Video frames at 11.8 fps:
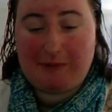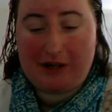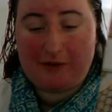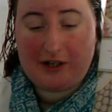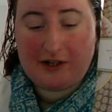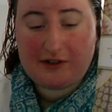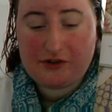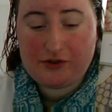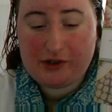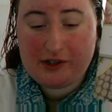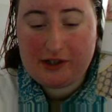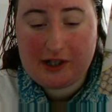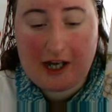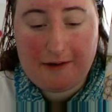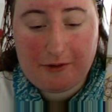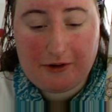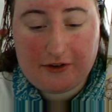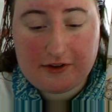I read Julia
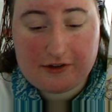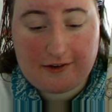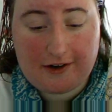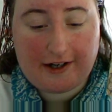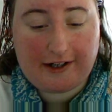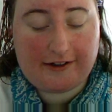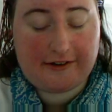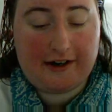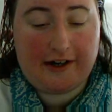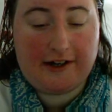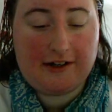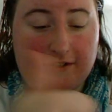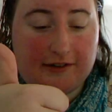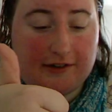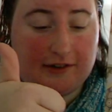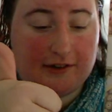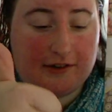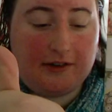Cameron's The Writing
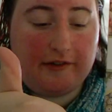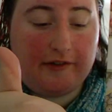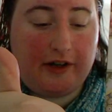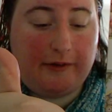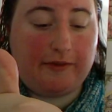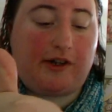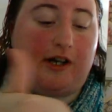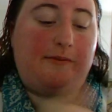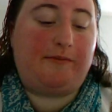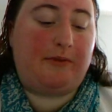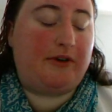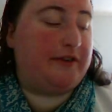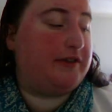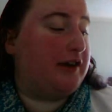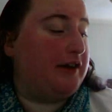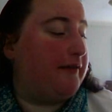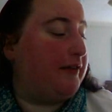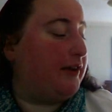Diet. Thumbs up,
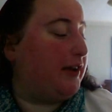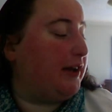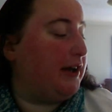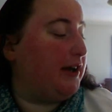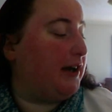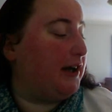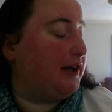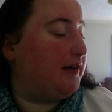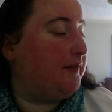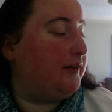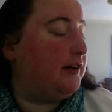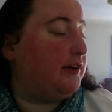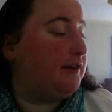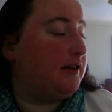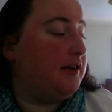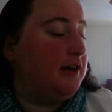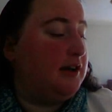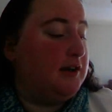most definitely. I loved it.
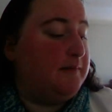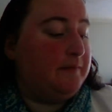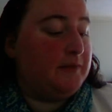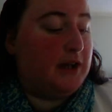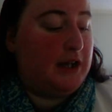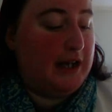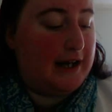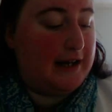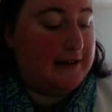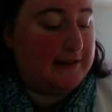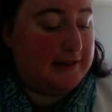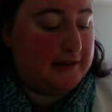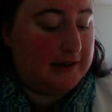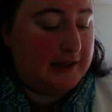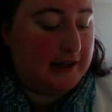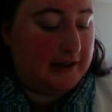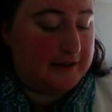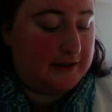It has
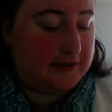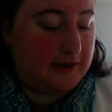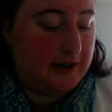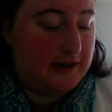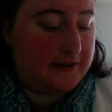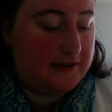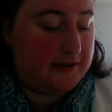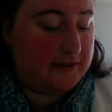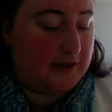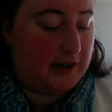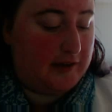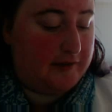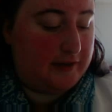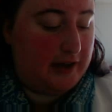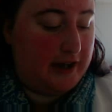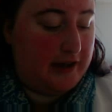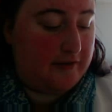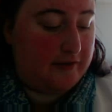little exercises
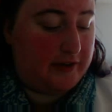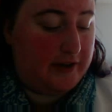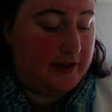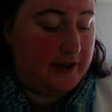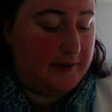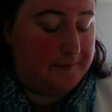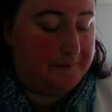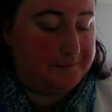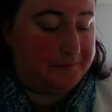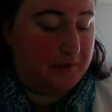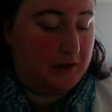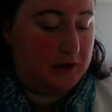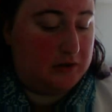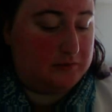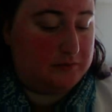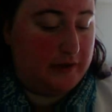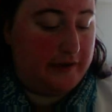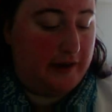after every
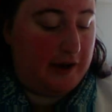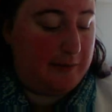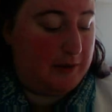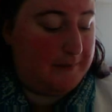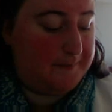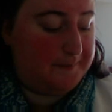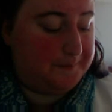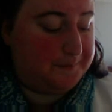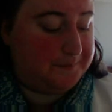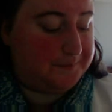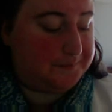segment.